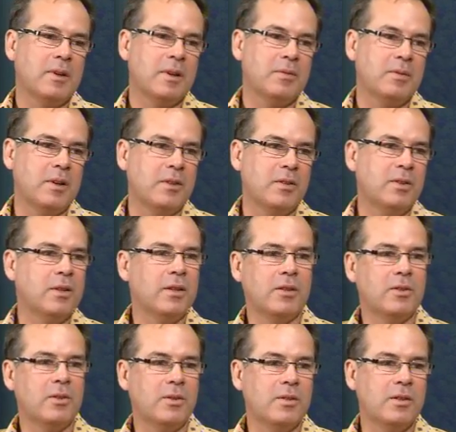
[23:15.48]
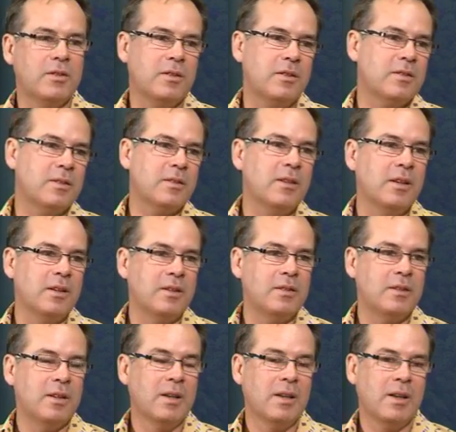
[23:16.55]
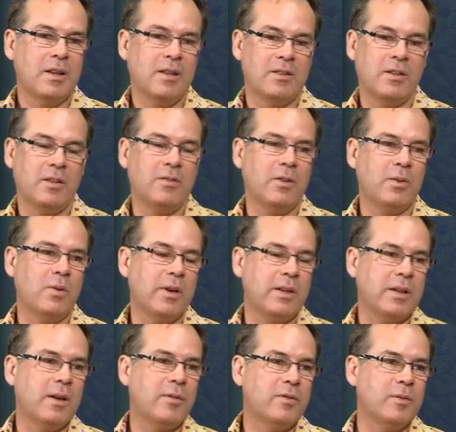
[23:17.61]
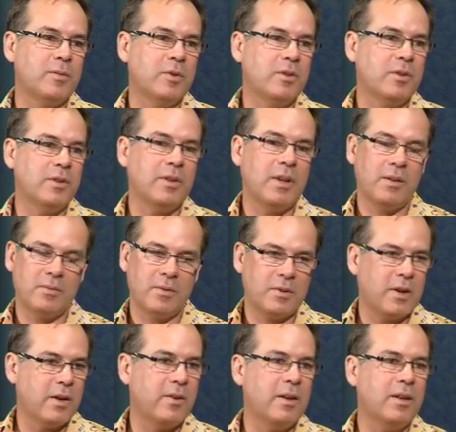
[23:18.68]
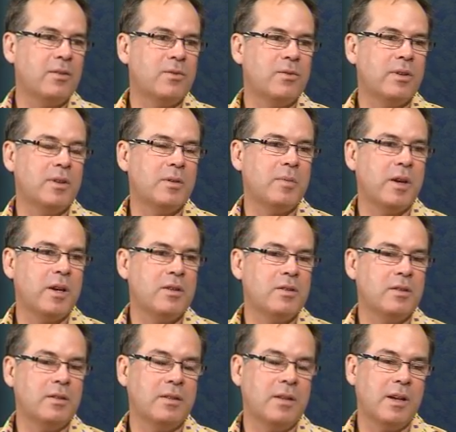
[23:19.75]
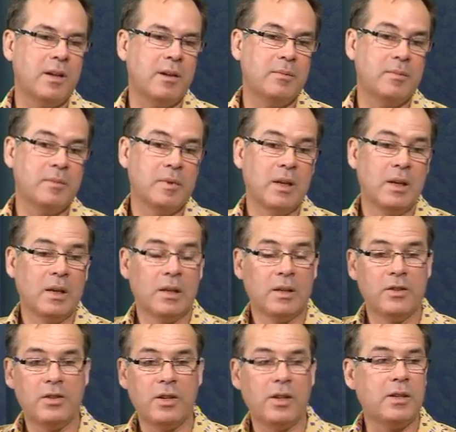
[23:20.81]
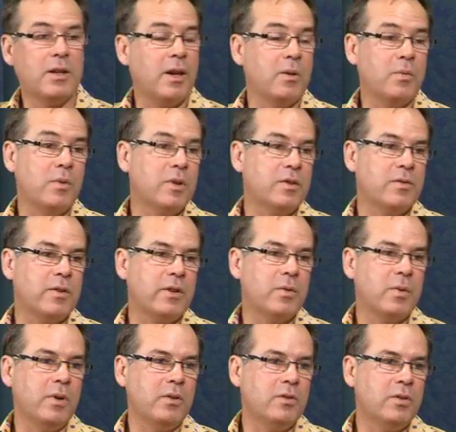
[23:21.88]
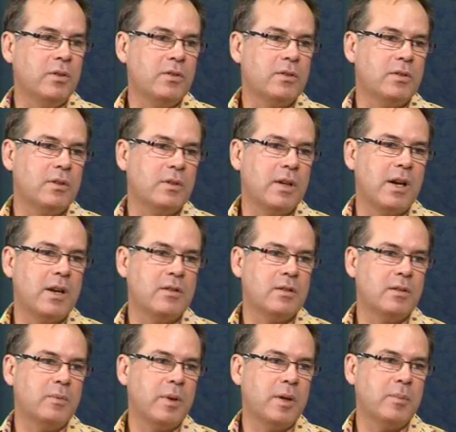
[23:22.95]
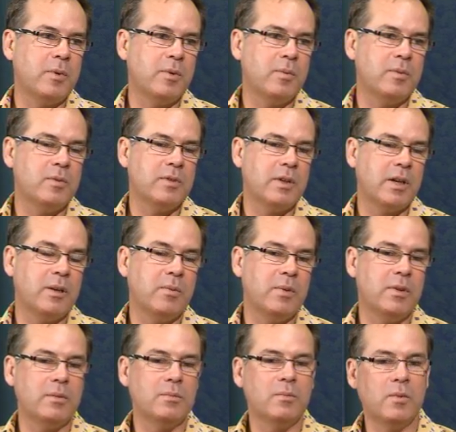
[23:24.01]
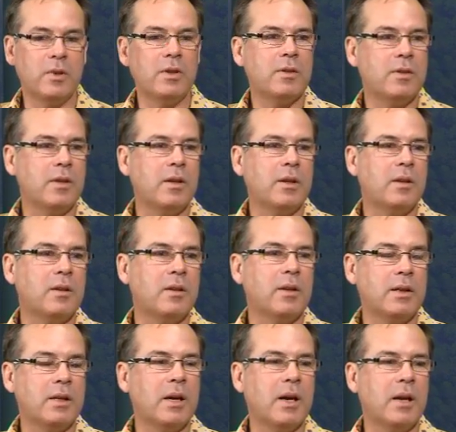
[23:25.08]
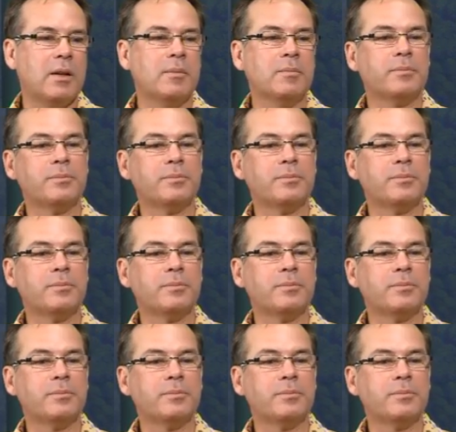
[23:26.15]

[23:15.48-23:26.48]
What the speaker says: you need to do this, this and this. So if you're quite comfortable doing that, we'll go ahead and treat the patient. Shared care works very well too. So occasionally people will say, well, what do you think? Okay,